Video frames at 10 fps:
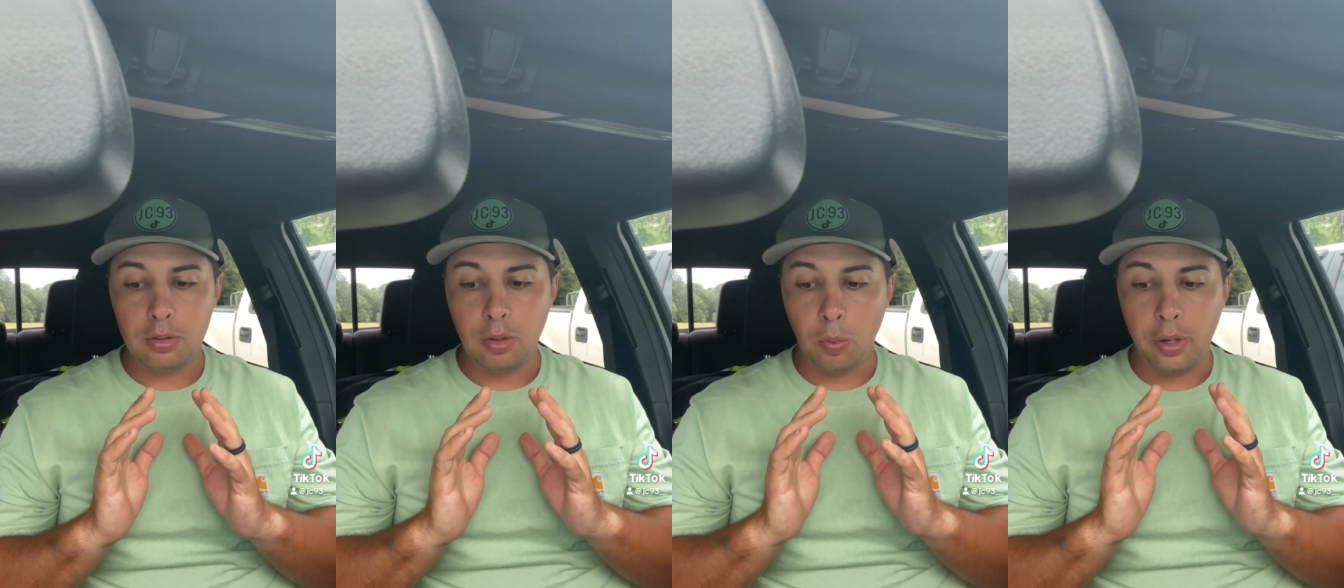
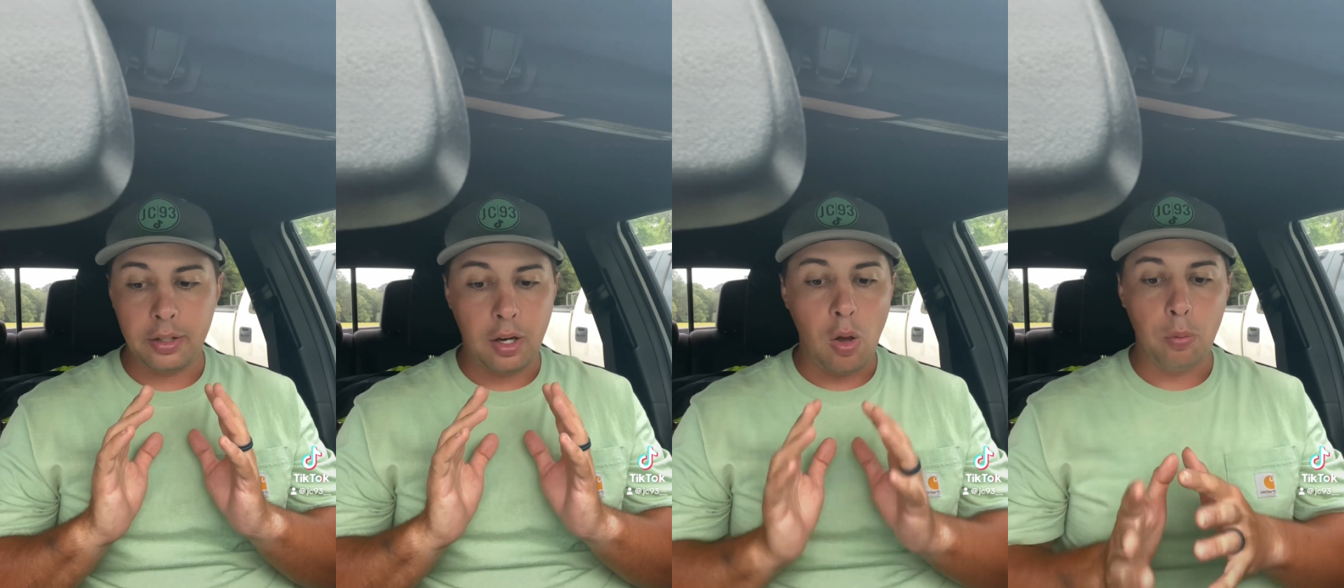to where
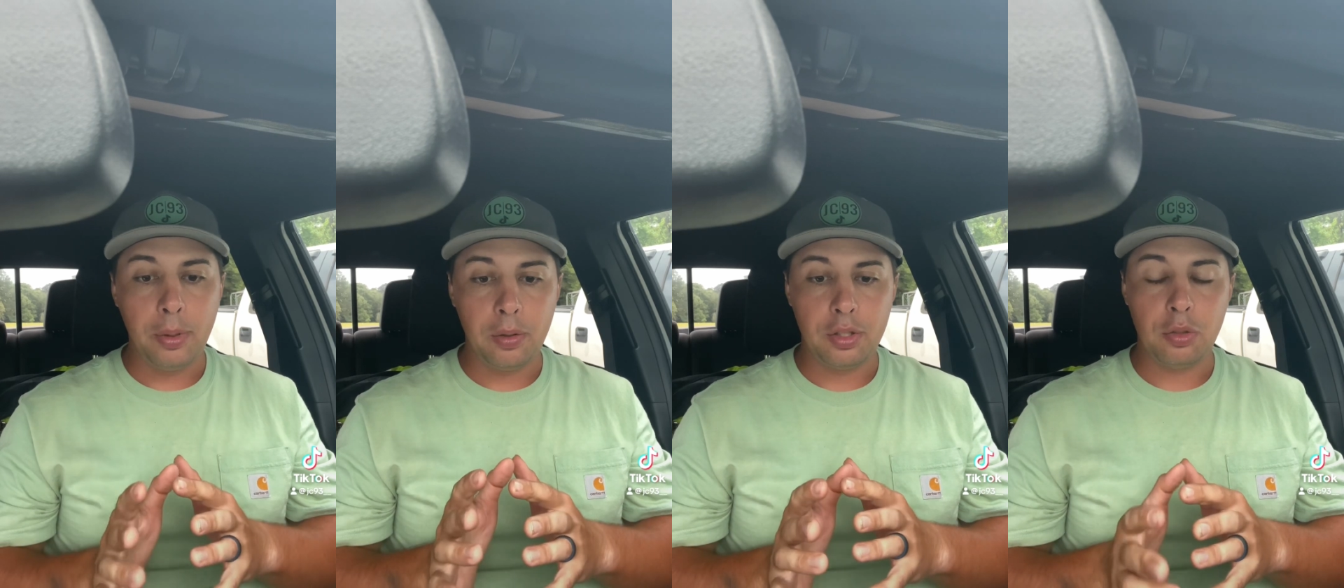their old
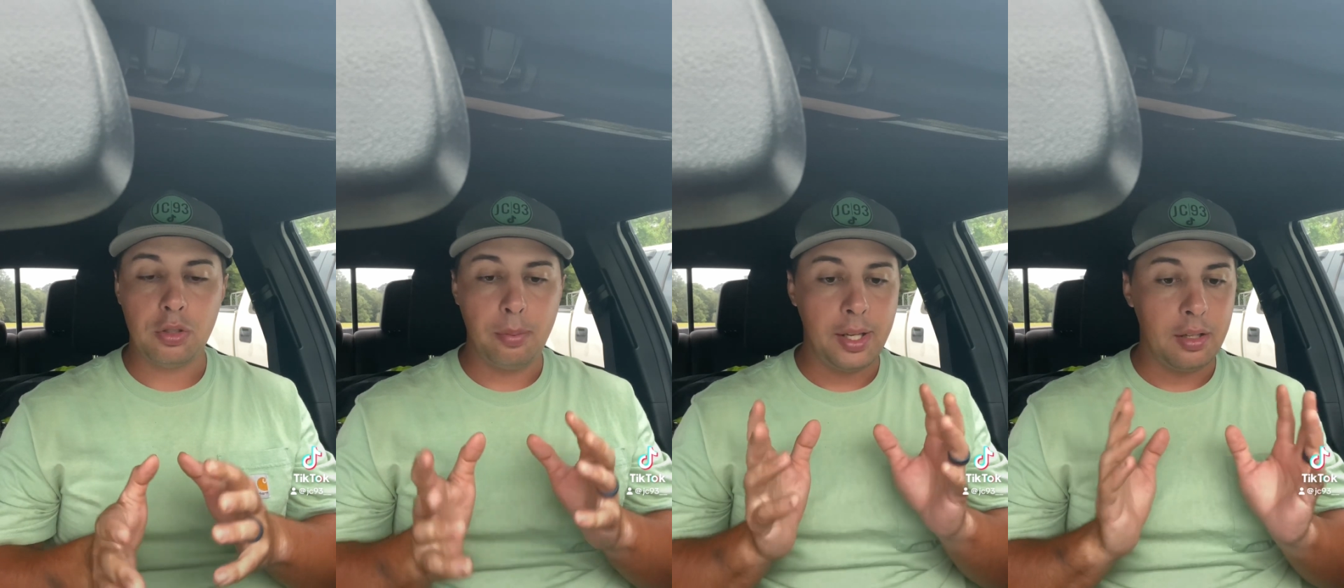building used
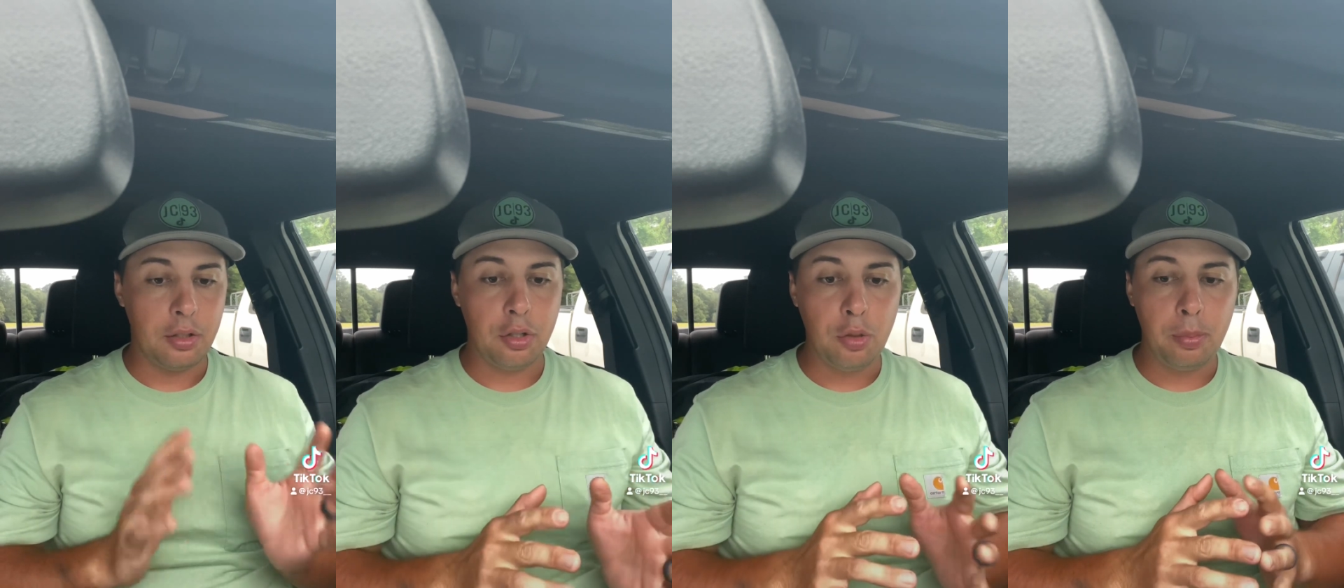to be and
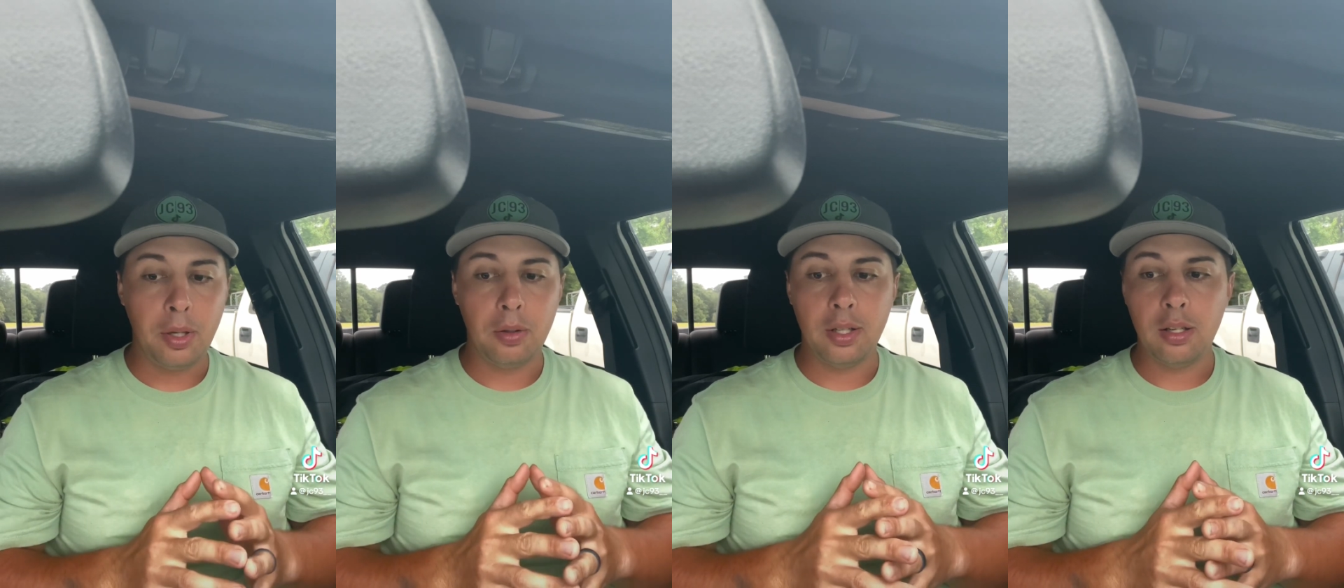their new
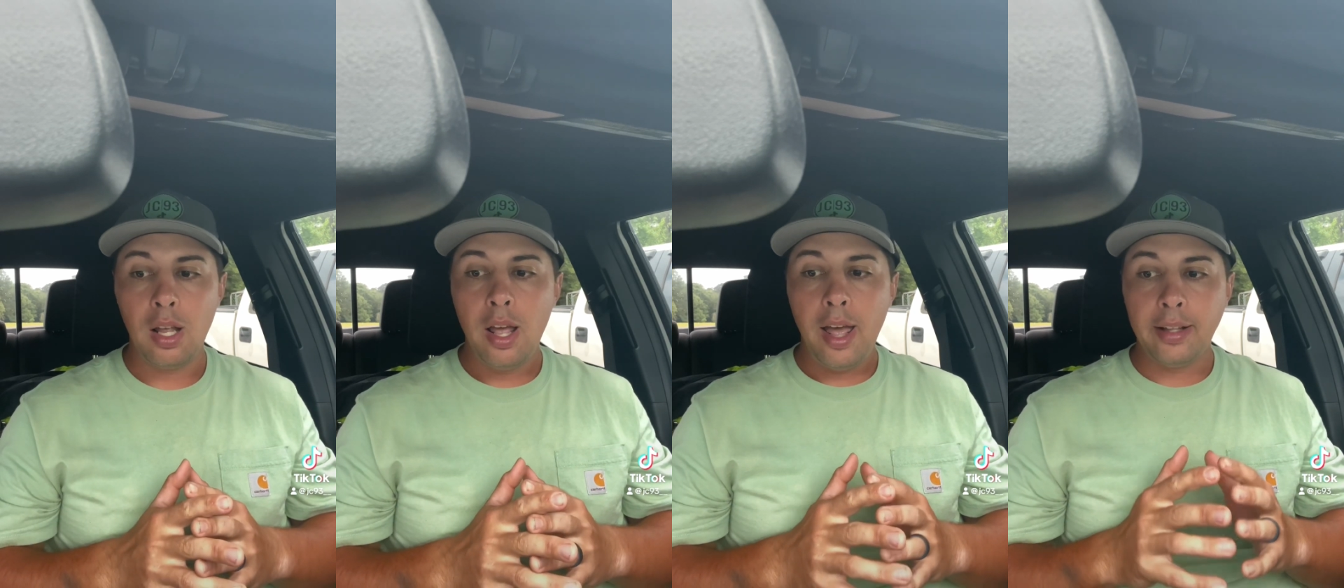building,
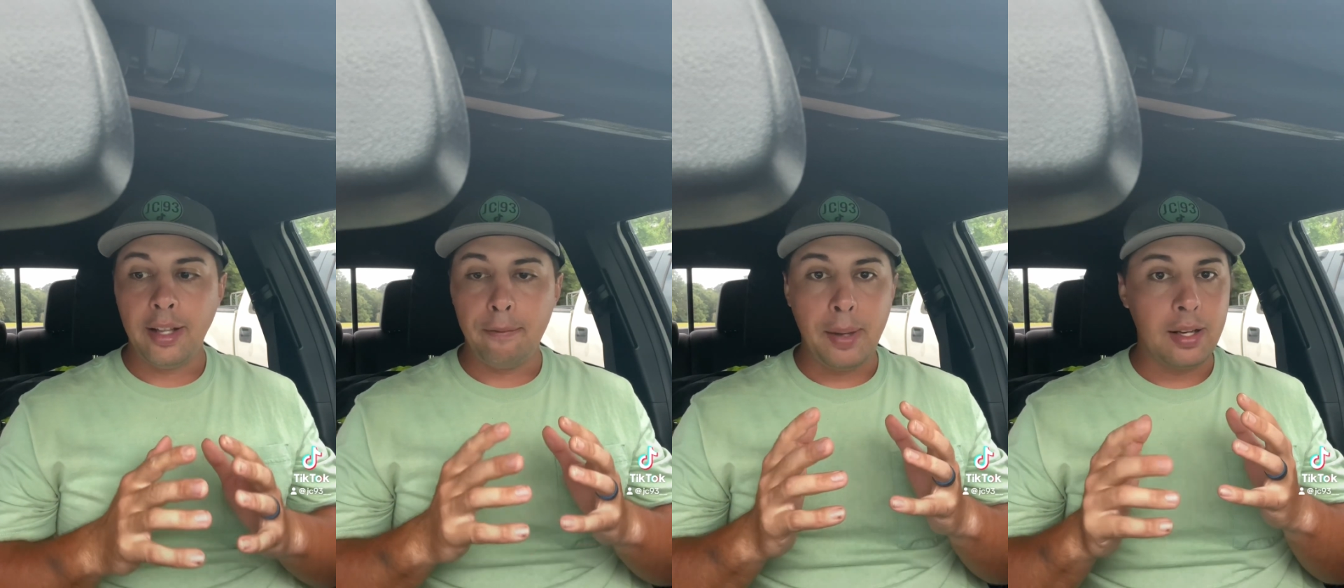and
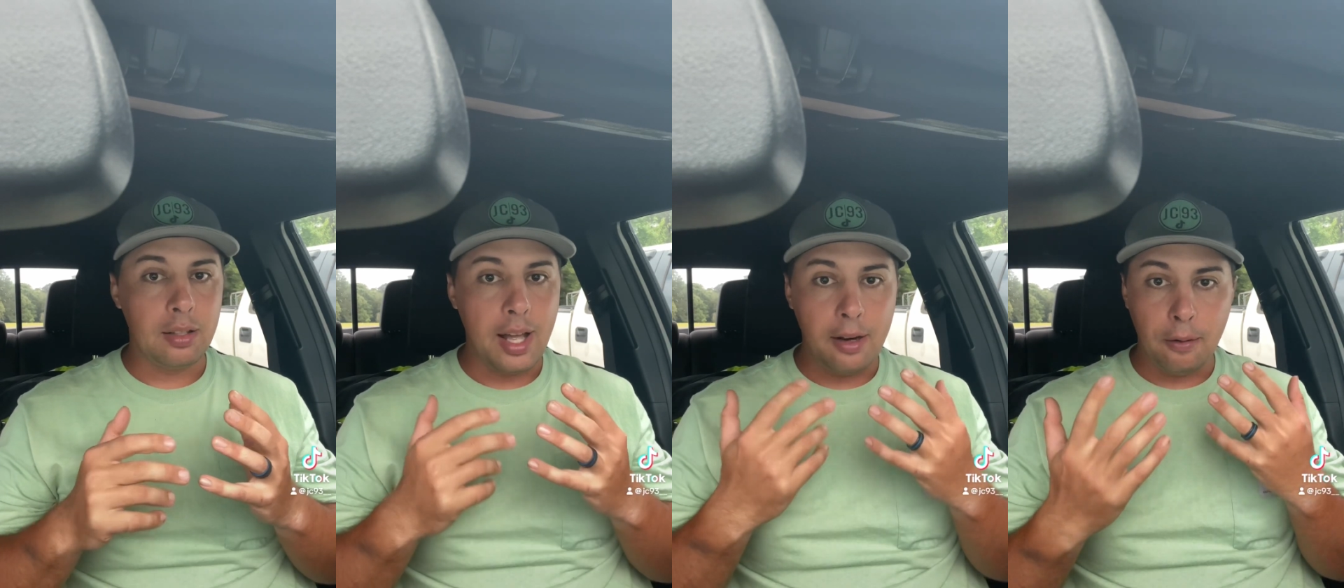they've made a
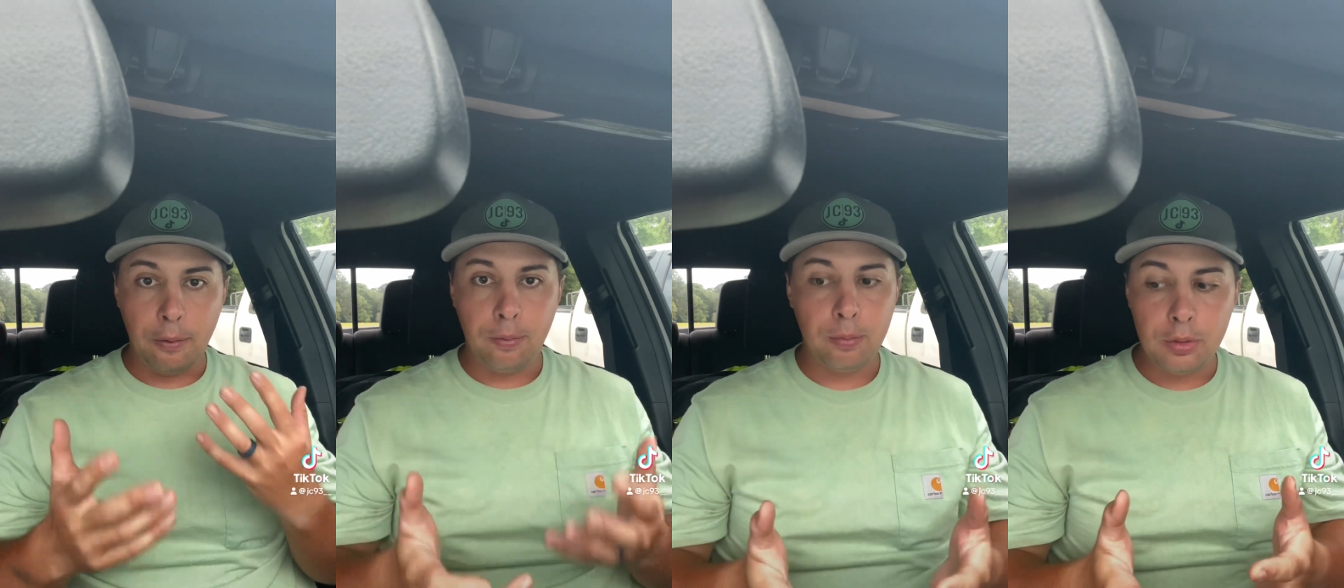lot
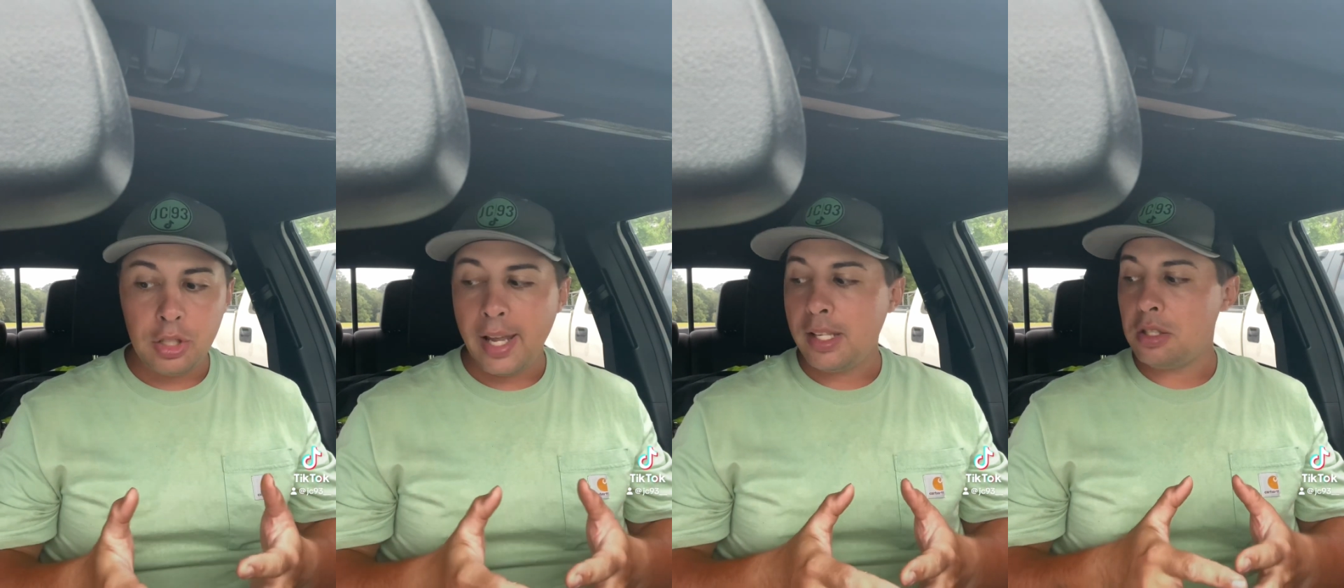of
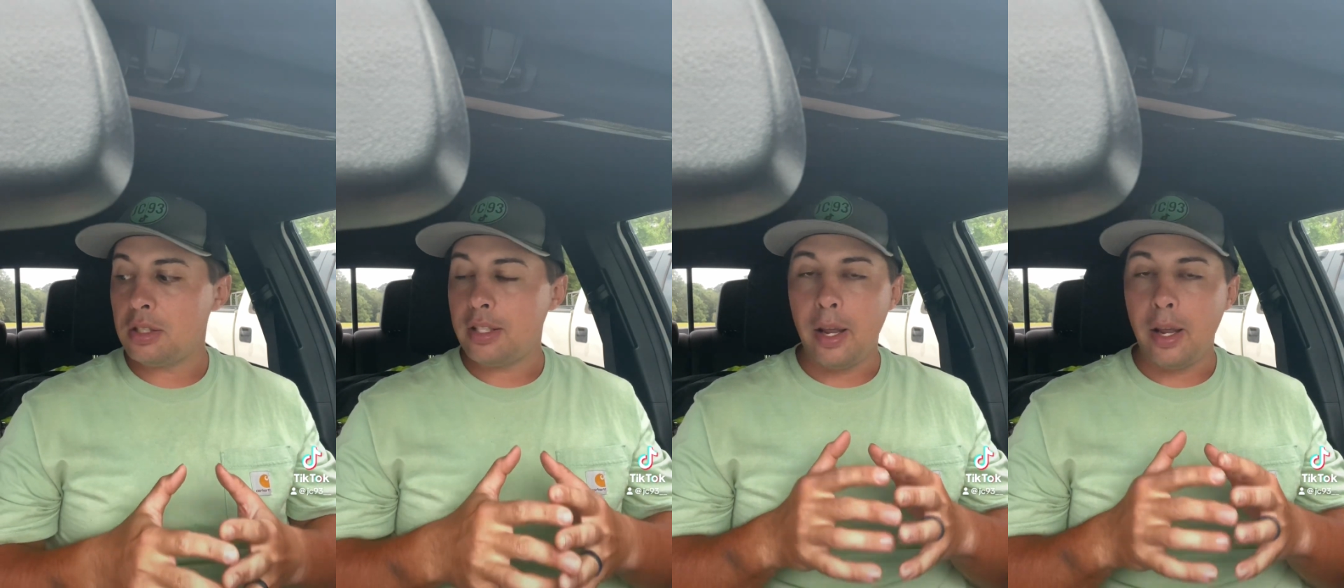changes.